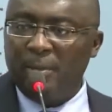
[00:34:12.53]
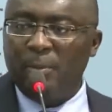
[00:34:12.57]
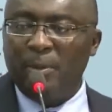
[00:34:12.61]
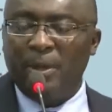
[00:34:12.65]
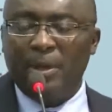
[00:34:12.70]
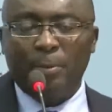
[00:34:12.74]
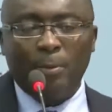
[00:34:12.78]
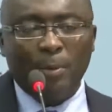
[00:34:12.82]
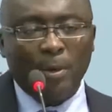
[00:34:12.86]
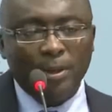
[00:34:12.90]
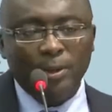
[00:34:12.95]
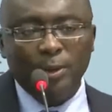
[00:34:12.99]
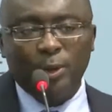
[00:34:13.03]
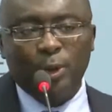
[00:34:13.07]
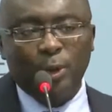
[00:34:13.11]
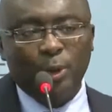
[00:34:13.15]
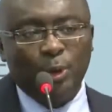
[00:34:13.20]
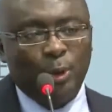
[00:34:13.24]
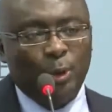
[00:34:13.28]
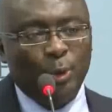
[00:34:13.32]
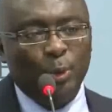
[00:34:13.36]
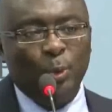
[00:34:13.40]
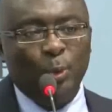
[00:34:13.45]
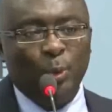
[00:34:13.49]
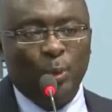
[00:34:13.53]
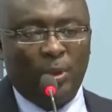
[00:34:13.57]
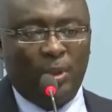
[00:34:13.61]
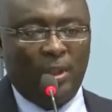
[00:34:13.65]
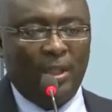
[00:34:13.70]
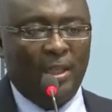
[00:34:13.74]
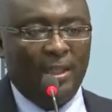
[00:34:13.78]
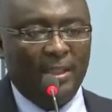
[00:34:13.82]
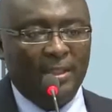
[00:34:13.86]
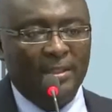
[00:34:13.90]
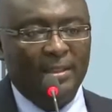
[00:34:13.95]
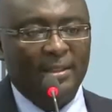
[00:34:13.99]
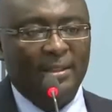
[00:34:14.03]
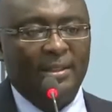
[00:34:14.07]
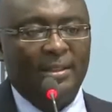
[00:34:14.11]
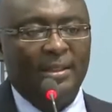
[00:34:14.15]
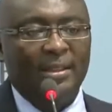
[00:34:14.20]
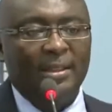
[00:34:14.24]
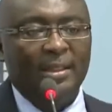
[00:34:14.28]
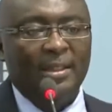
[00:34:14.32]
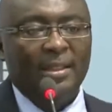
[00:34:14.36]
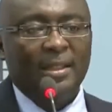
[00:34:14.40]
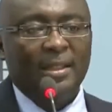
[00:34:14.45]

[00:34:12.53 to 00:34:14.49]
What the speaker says: We want to do things